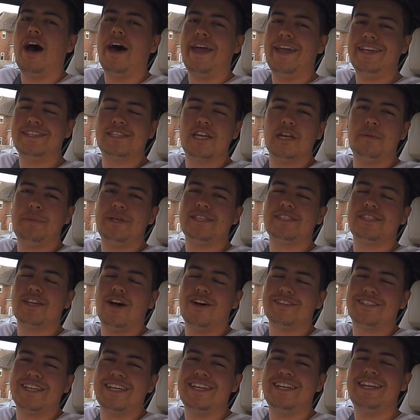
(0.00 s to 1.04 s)
is going to be
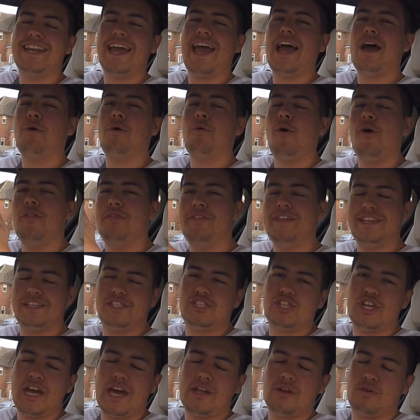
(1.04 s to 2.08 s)
starting now on this
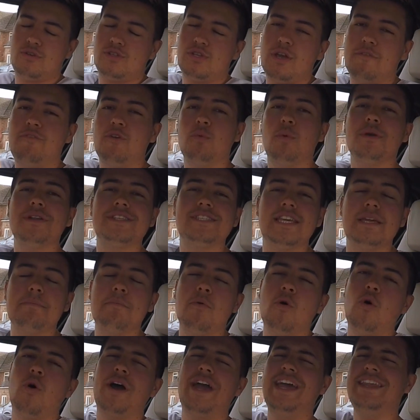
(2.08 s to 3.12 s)
channel. So if you want to see
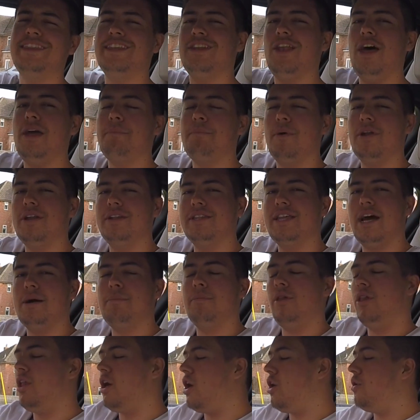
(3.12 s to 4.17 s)
more, hit the like button down
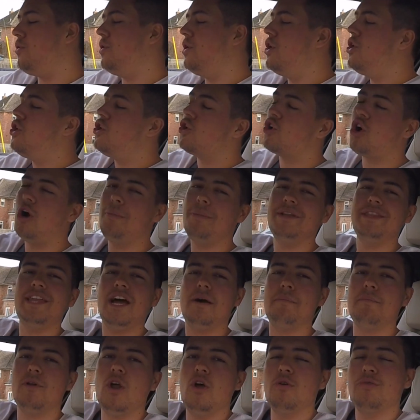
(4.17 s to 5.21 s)
below. Comment
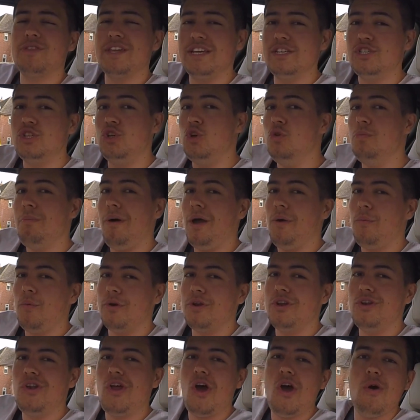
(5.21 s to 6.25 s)
down below things you might want
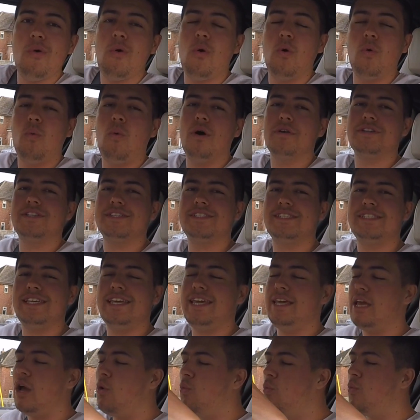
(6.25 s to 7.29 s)
to know or want to
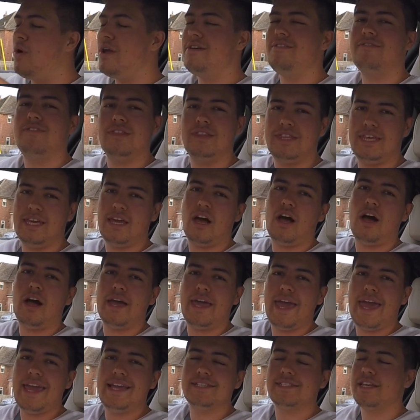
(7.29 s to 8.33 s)
see with the
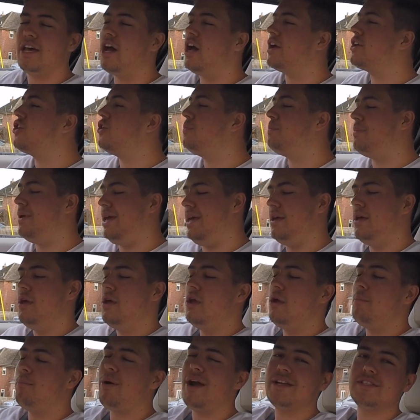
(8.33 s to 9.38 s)
i8. It could be
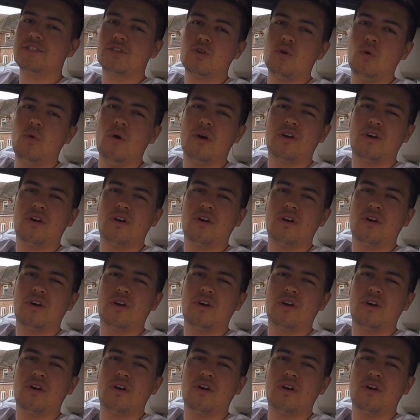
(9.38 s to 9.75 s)
practical,